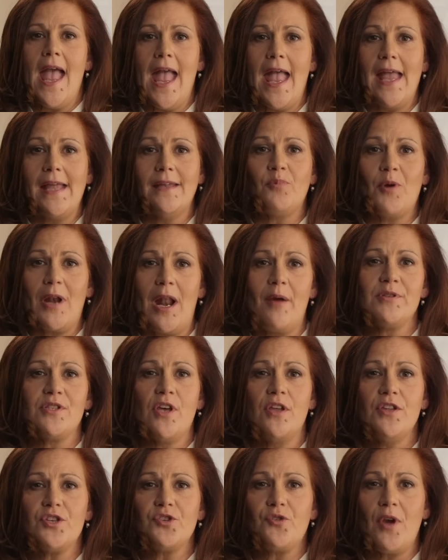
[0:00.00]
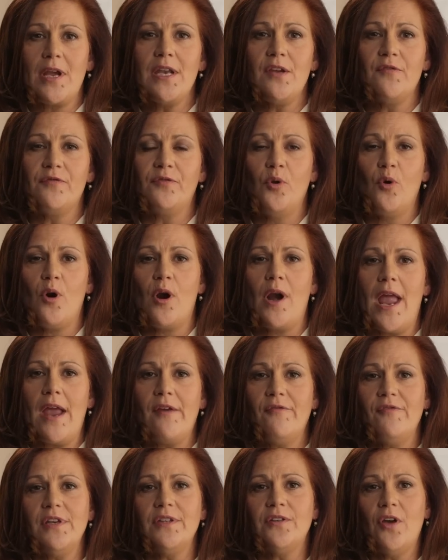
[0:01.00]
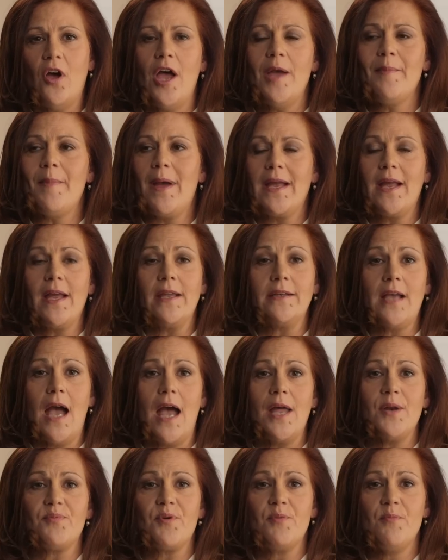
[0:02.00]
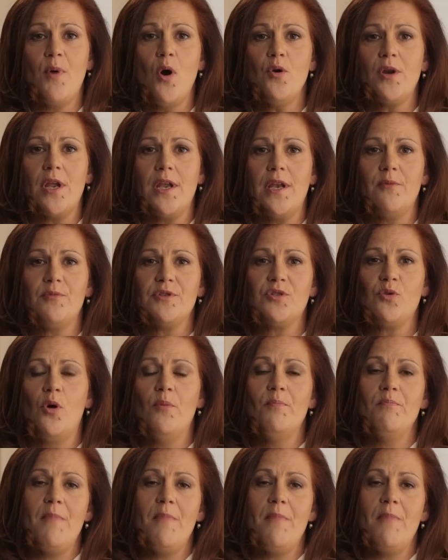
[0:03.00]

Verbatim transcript: And when I was on the trading floor, every time I had gotten promoted, it was all